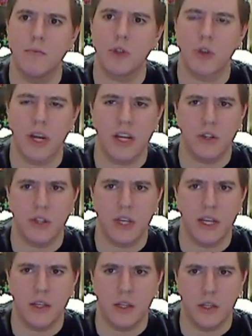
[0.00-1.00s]
strange that
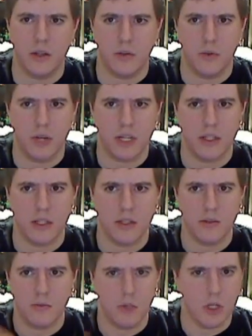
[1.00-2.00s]
they that, that Rick
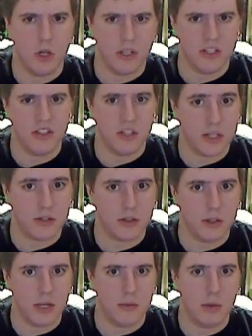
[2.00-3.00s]
didn't, you know, insist
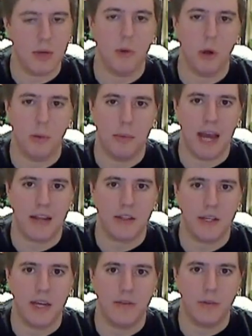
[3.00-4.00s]
that they bring Merle back
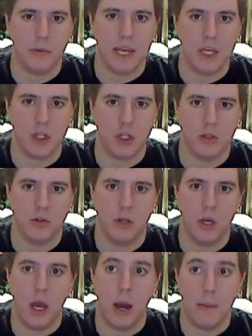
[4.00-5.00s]
to get information
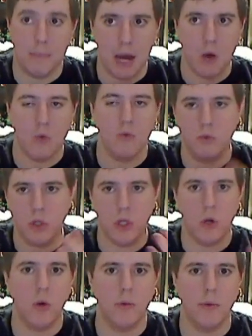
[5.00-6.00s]
about, you
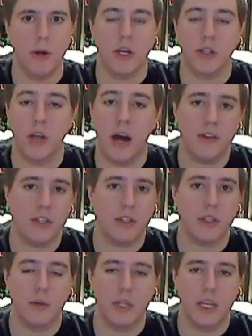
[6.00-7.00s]
know, Woodbury. Because
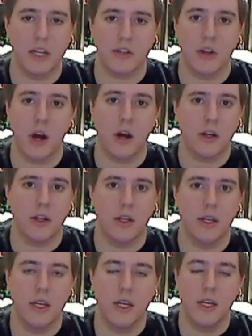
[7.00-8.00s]
obviously what they started
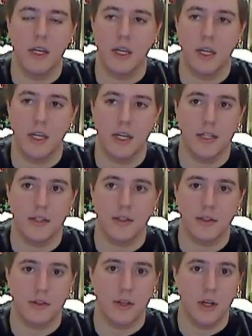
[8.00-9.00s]

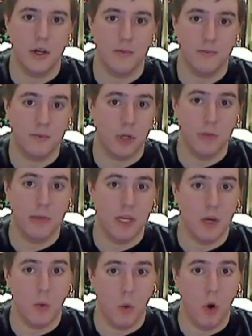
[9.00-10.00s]
is, you know, going to be
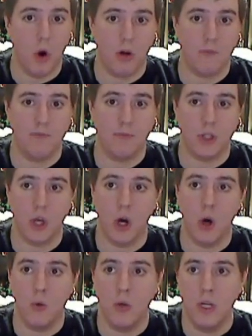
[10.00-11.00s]
a war.
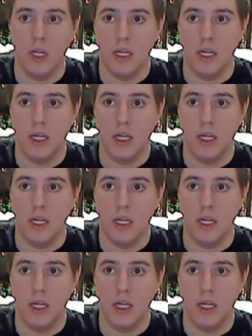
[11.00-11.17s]
So